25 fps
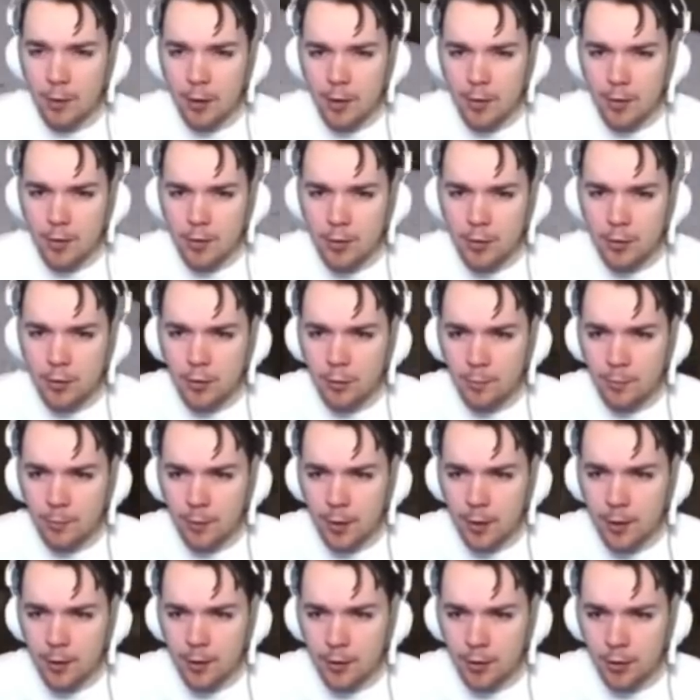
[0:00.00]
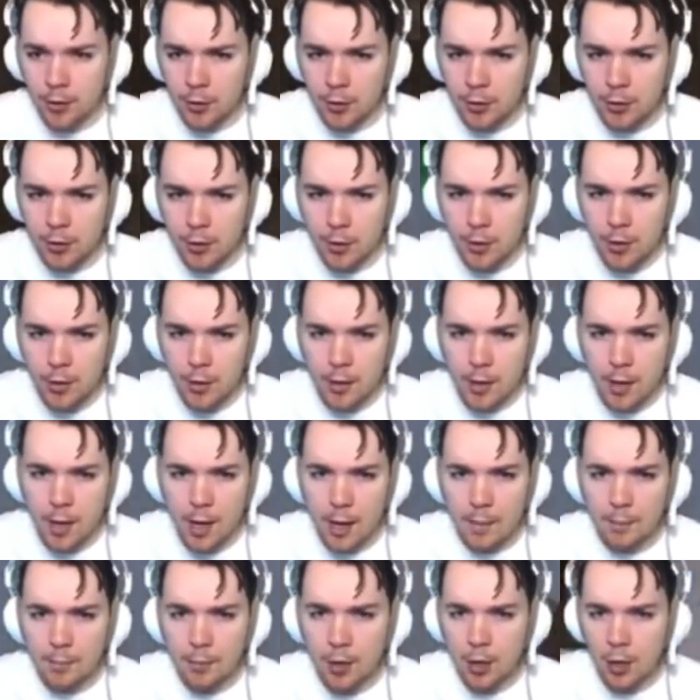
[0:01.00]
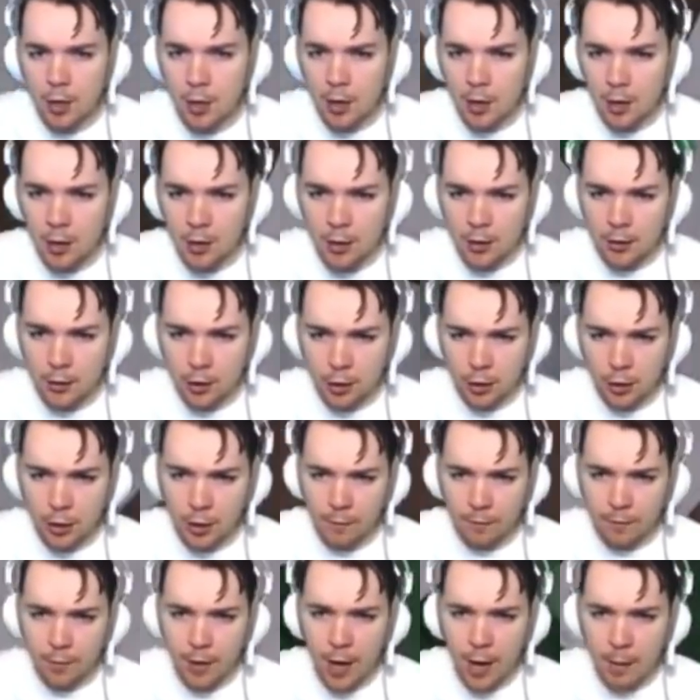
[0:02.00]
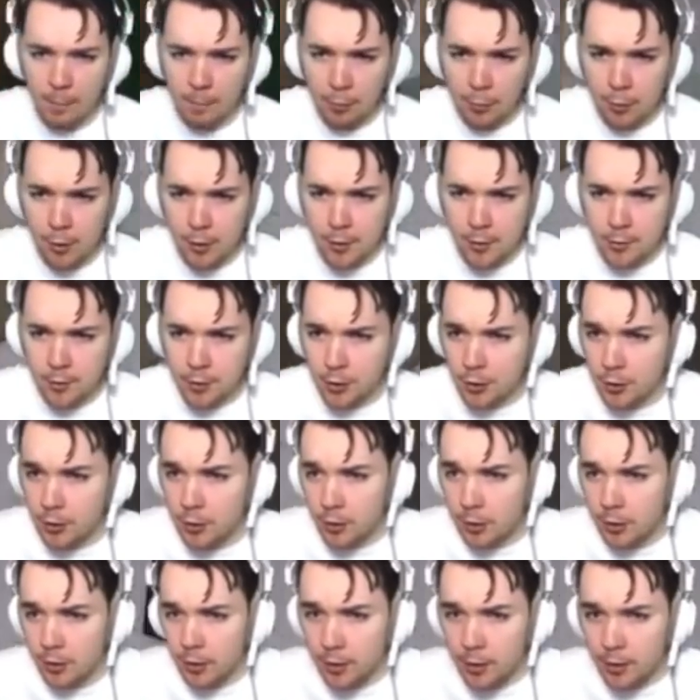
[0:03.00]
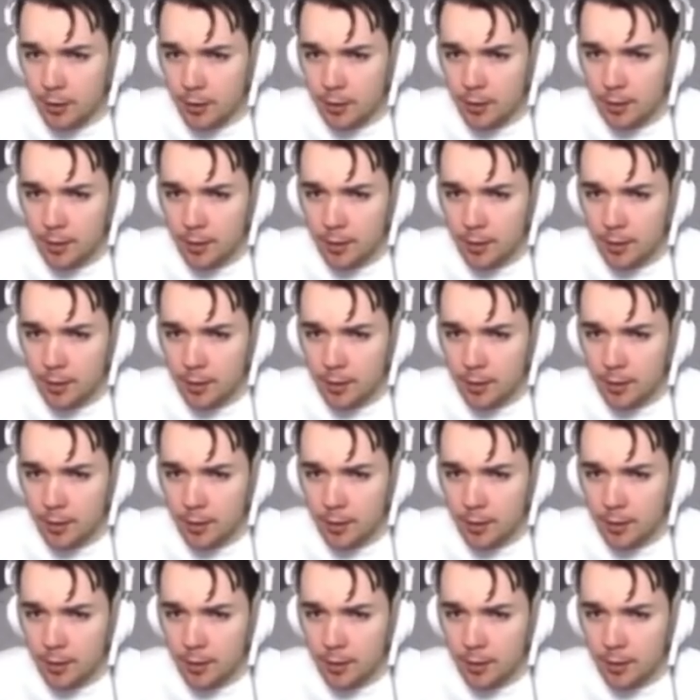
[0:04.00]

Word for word: plunger, plunger. I'm gonna shove that plunger